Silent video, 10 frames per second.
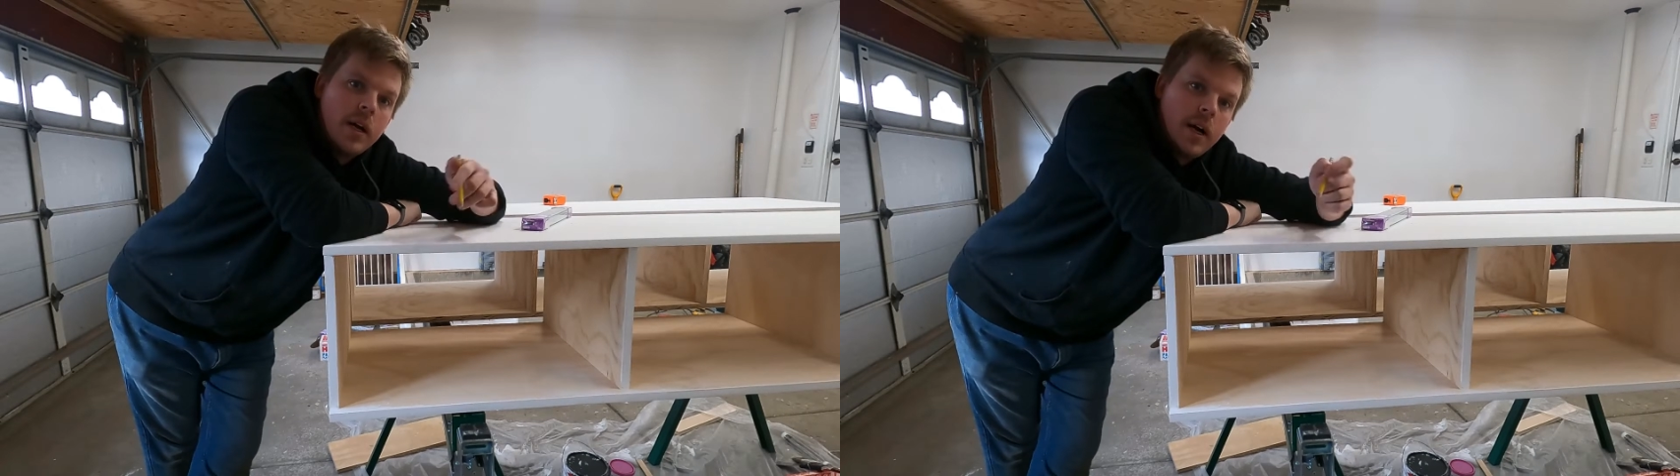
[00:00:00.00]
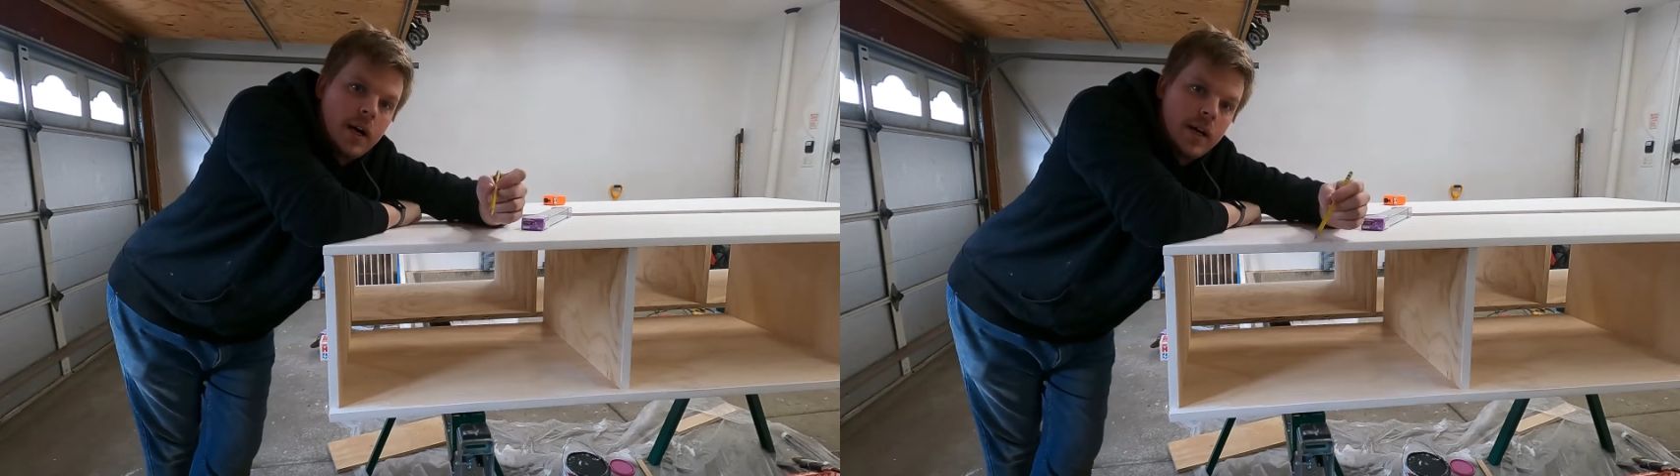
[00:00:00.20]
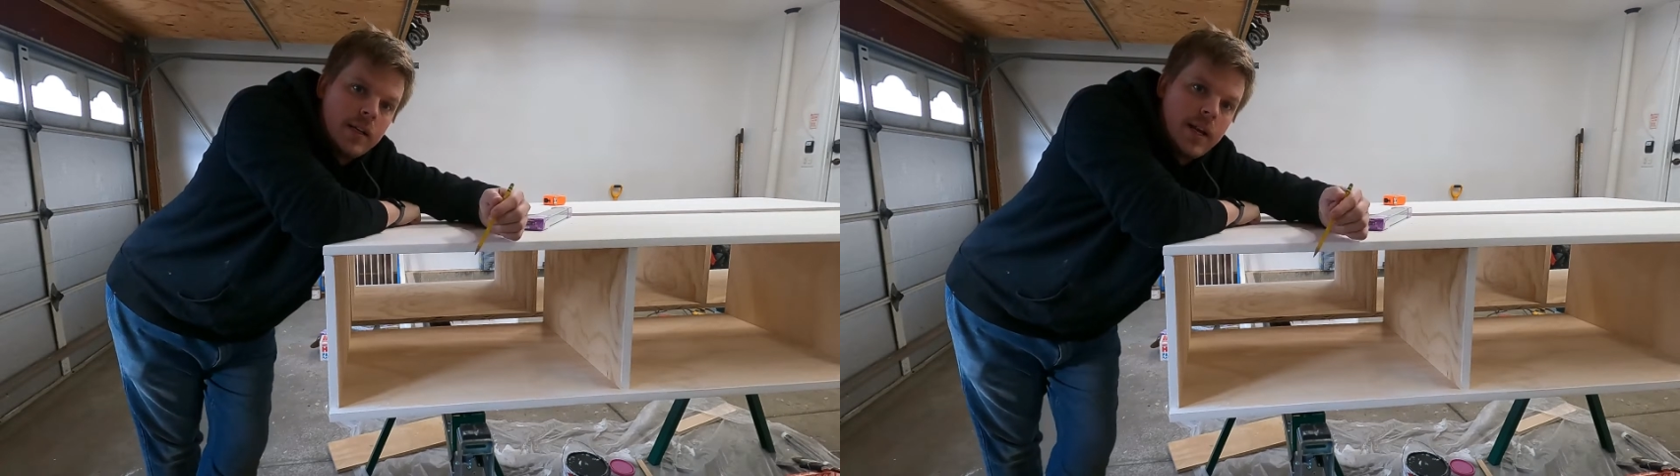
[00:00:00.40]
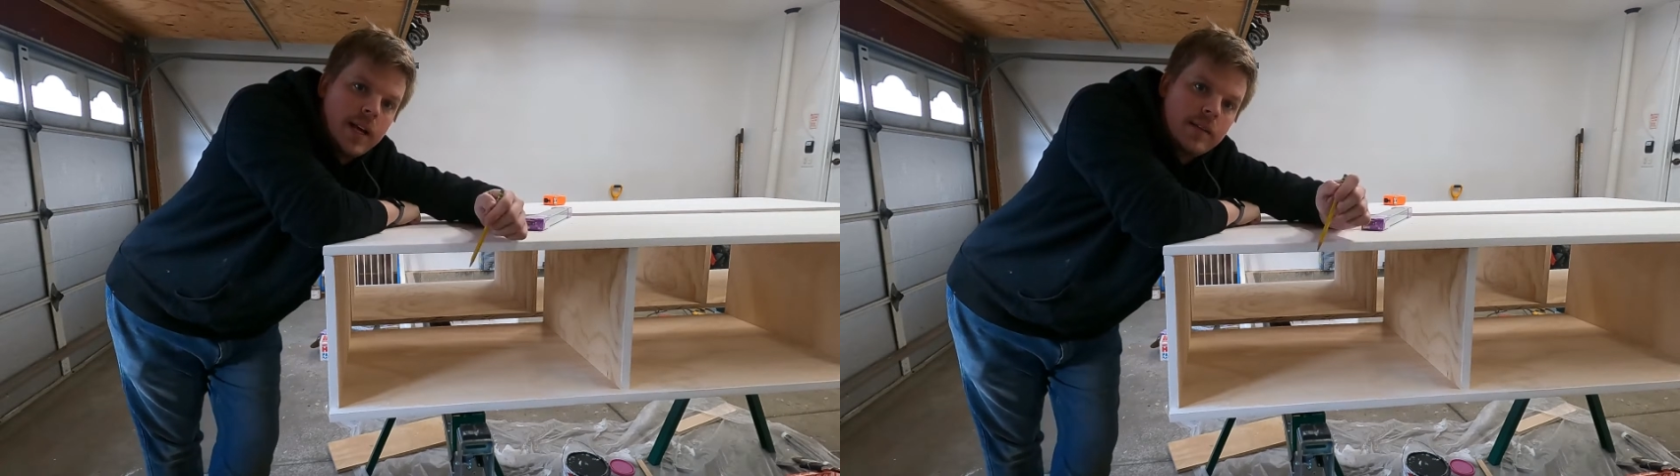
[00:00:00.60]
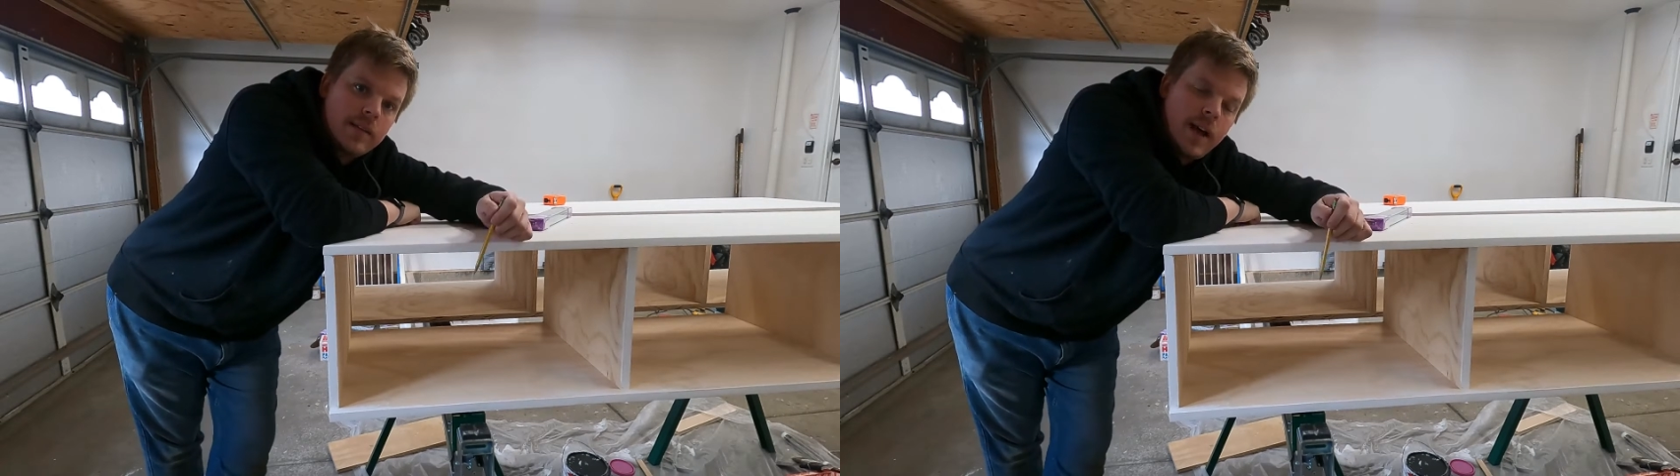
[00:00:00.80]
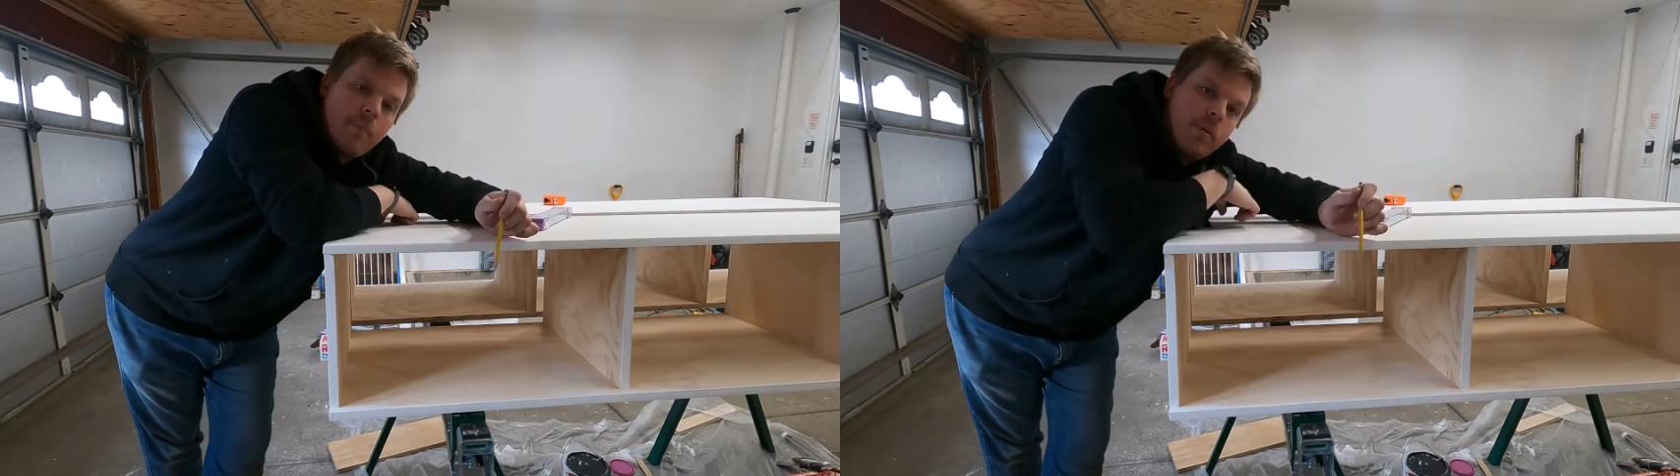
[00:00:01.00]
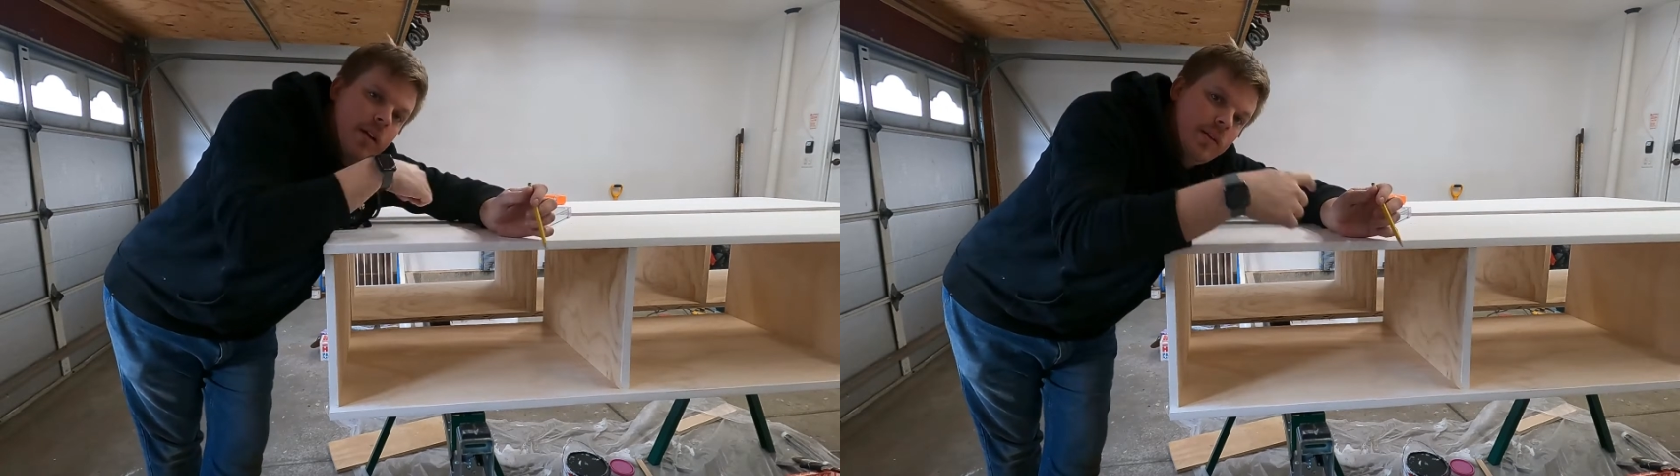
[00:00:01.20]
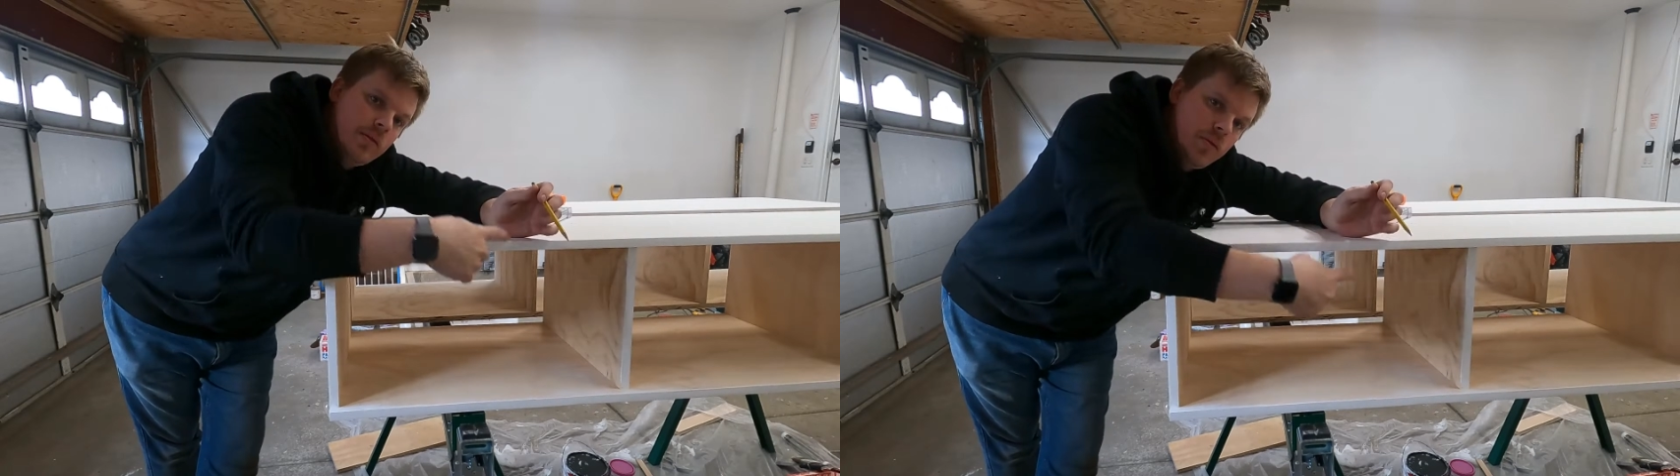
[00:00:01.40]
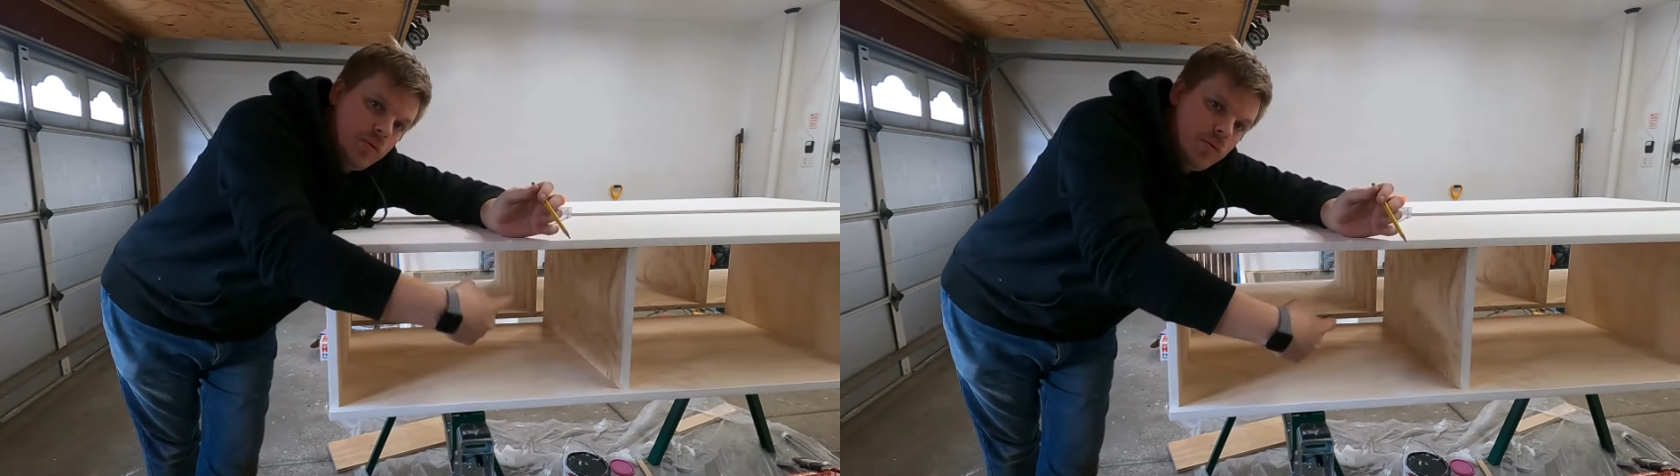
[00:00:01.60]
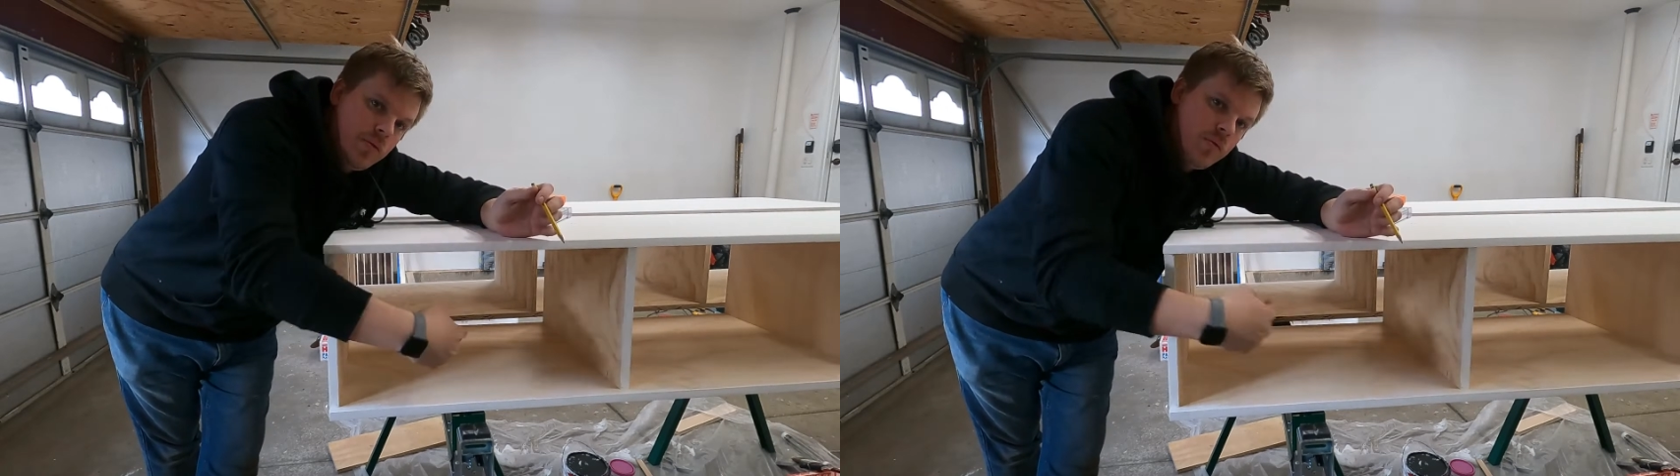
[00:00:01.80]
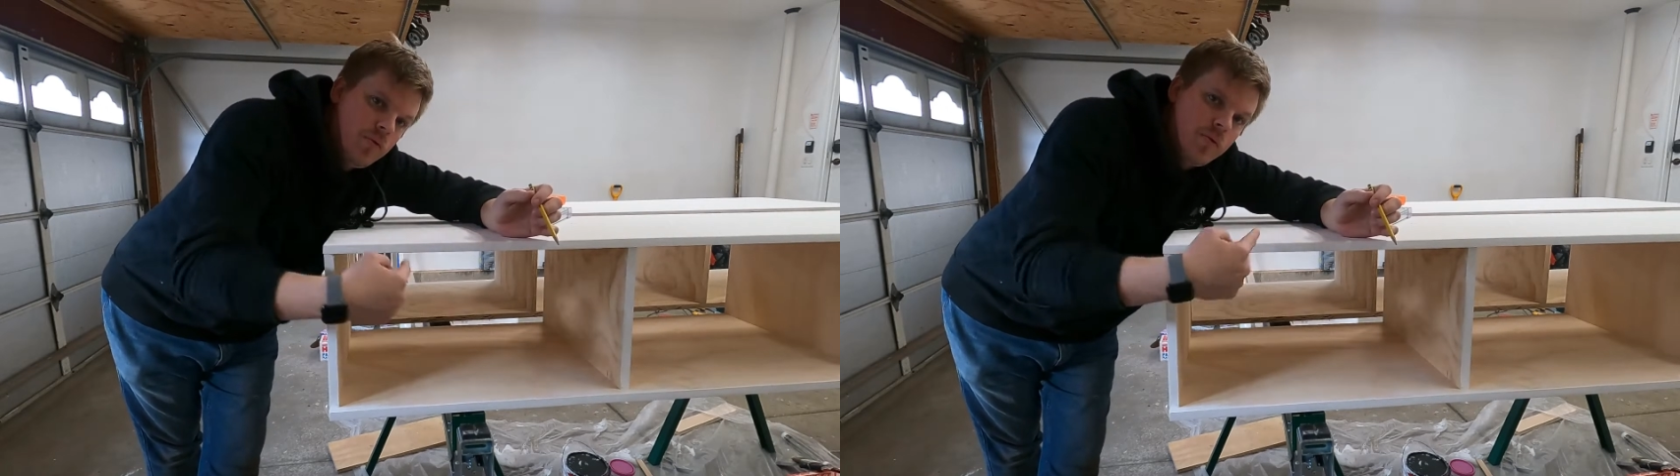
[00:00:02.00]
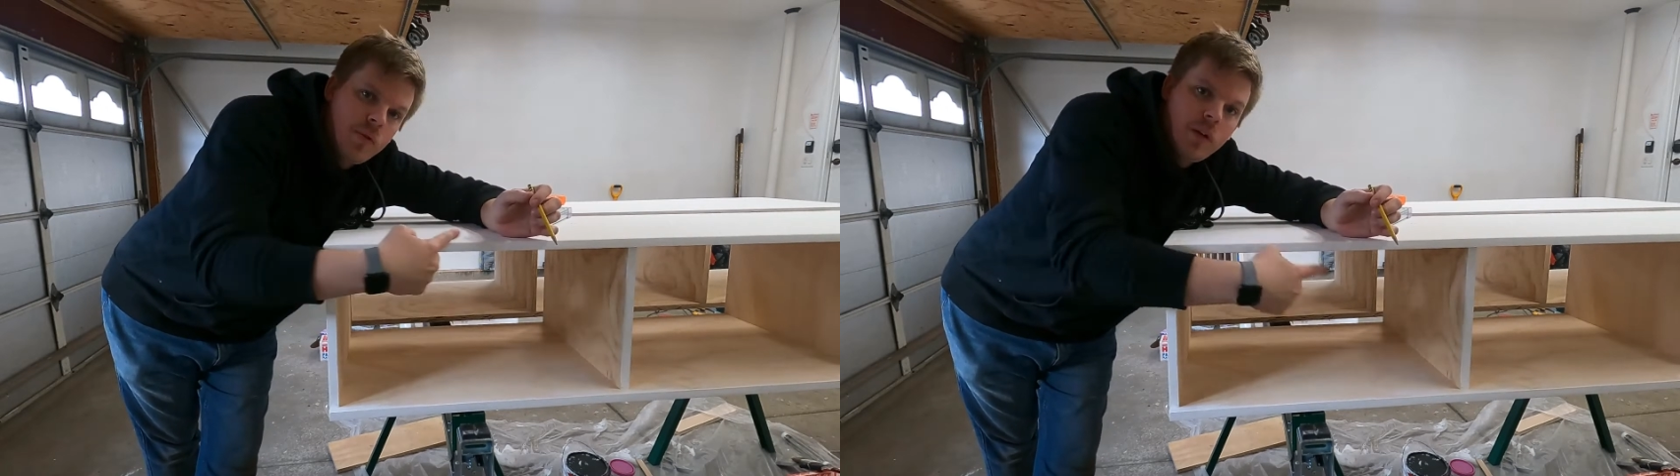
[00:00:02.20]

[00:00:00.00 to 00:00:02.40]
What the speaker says: Next step is to do